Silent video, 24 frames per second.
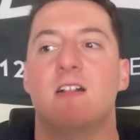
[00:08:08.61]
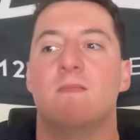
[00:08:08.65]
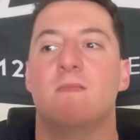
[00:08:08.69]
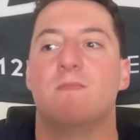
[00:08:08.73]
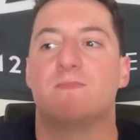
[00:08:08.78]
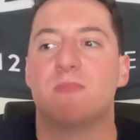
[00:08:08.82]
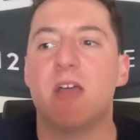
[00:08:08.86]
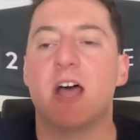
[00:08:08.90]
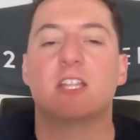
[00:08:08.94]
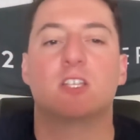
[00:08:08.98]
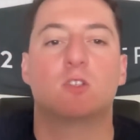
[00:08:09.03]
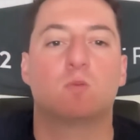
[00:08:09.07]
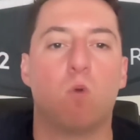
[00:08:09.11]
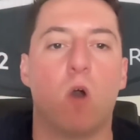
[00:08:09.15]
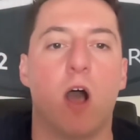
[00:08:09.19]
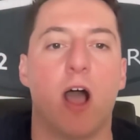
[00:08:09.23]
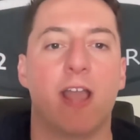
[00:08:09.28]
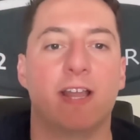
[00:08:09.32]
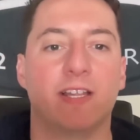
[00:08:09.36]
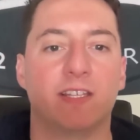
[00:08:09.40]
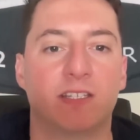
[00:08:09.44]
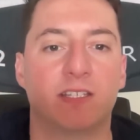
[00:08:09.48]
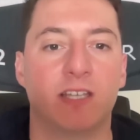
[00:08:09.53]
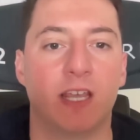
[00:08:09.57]
That's why
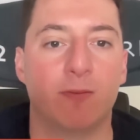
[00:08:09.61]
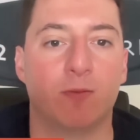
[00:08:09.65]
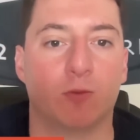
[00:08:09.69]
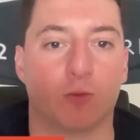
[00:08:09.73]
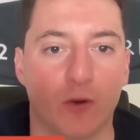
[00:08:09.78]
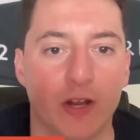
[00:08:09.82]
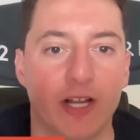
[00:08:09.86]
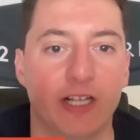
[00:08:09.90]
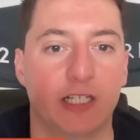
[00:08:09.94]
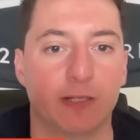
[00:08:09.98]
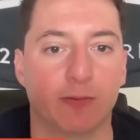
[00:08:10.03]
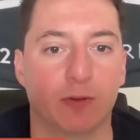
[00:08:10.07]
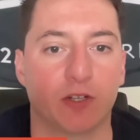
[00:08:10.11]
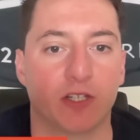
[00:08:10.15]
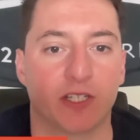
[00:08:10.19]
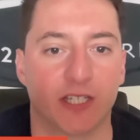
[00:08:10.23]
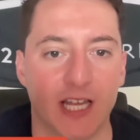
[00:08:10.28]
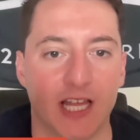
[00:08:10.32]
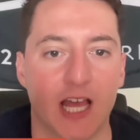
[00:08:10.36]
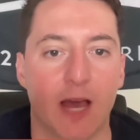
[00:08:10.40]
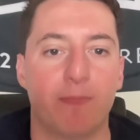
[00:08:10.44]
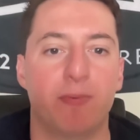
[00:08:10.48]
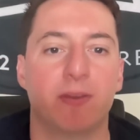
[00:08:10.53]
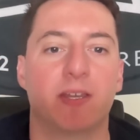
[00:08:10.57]
it seemed reasonable to say
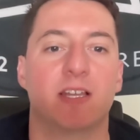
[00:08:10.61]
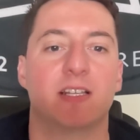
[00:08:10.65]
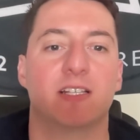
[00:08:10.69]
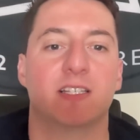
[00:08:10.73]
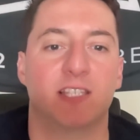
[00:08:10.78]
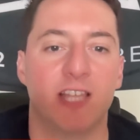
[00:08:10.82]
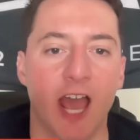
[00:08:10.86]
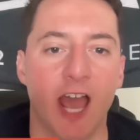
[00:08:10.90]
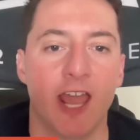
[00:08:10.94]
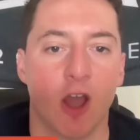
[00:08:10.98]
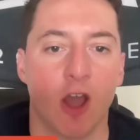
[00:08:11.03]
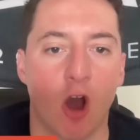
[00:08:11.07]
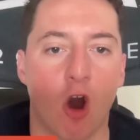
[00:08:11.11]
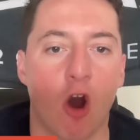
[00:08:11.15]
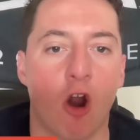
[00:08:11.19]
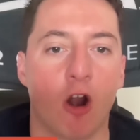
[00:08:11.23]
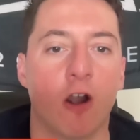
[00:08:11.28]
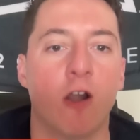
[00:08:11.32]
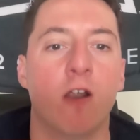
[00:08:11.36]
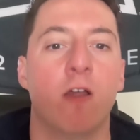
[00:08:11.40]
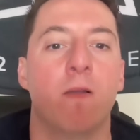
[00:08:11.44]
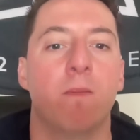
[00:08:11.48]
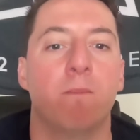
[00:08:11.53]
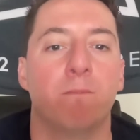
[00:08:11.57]
that, because they
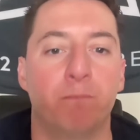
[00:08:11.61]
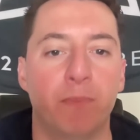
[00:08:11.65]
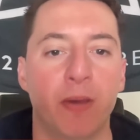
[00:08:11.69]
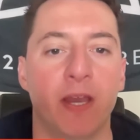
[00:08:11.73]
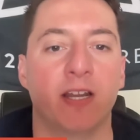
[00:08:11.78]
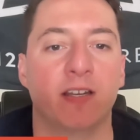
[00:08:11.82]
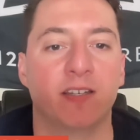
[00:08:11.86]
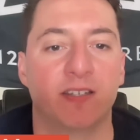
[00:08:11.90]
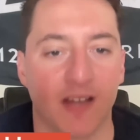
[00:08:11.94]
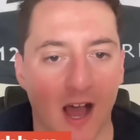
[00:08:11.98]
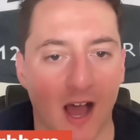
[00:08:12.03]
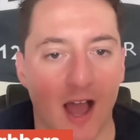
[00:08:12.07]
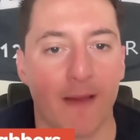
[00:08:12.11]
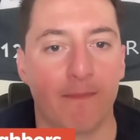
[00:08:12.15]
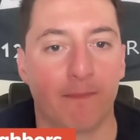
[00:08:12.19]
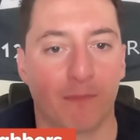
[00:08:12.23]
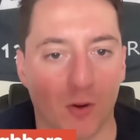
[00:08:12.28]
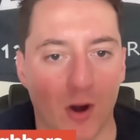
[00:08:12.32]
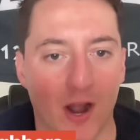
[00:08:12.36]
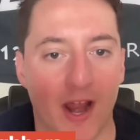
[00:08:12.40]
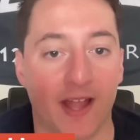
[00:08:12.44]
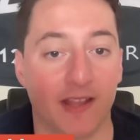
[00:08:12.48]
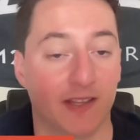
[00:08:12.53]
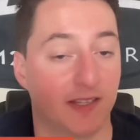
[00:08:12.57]
are big-time
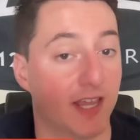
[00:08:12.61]
brands.